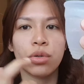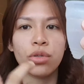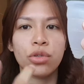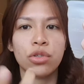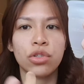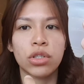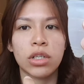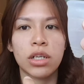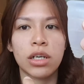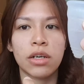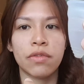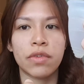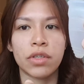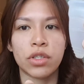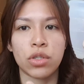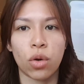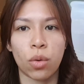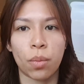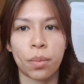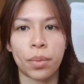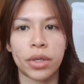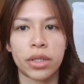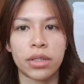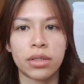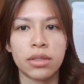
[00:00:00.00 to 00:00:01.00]
usually if it's
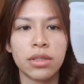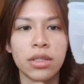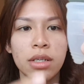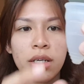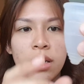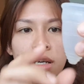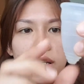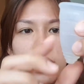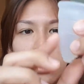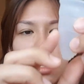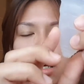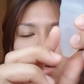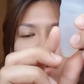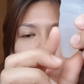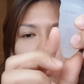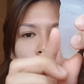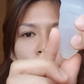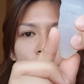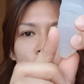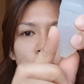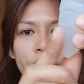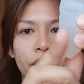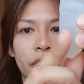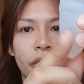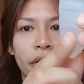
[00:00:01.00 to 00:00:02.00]
open, it will
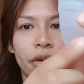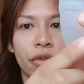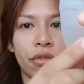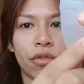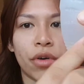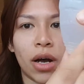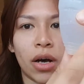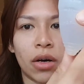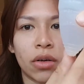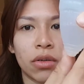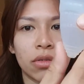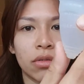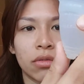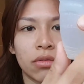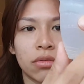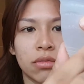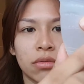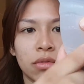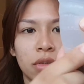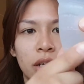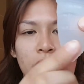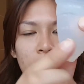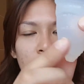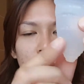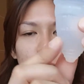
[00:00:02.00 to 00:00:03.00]
feel very round
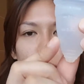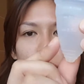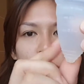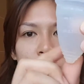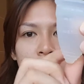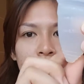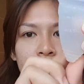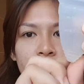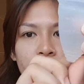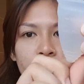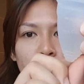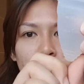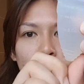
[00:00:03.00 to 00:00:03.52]
at the bottom.